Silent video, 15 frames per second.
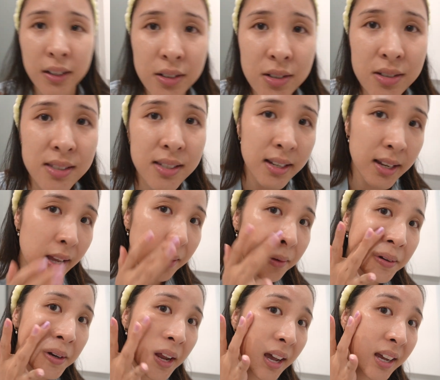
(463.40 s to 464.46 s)
Do you see how
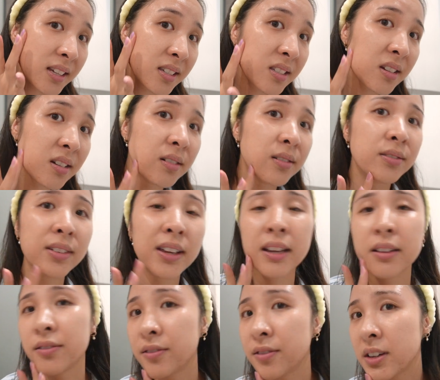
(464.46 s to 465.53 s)
nice of
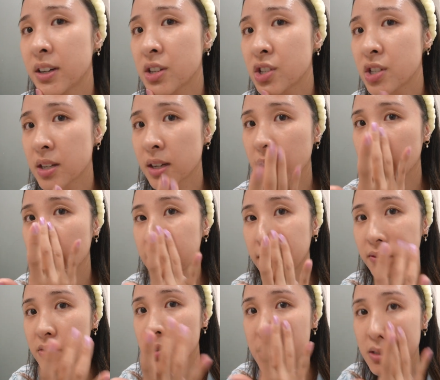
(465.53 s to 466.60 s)
a finish it
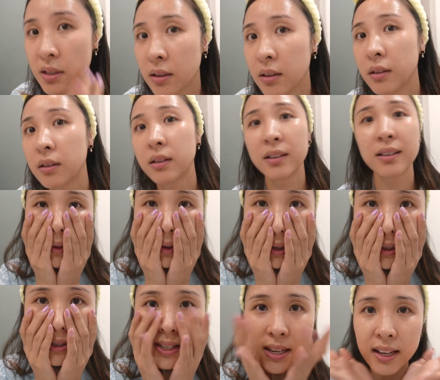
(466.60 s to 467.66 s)
gives?
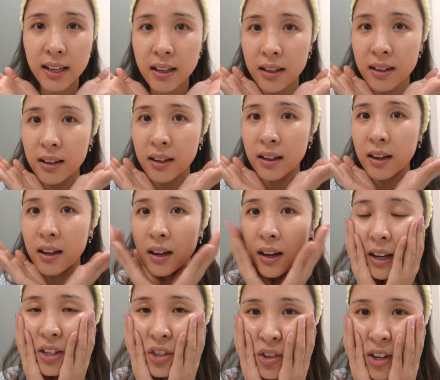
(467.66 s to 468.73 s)
It's like
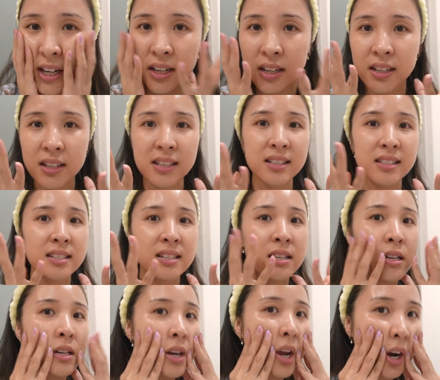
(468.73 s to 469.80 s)
hydrated, it's
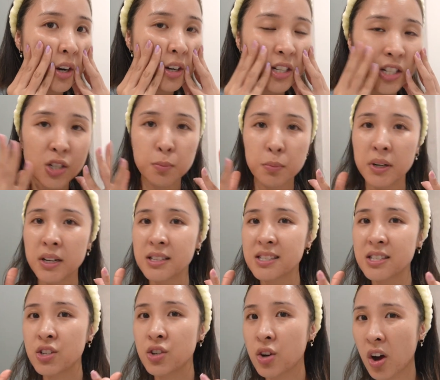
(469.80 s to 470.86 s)
nourished, but
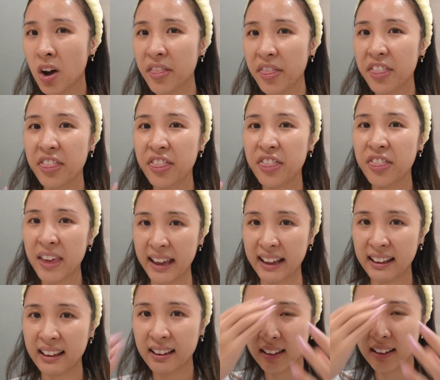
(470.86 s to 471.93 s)
it's not thick.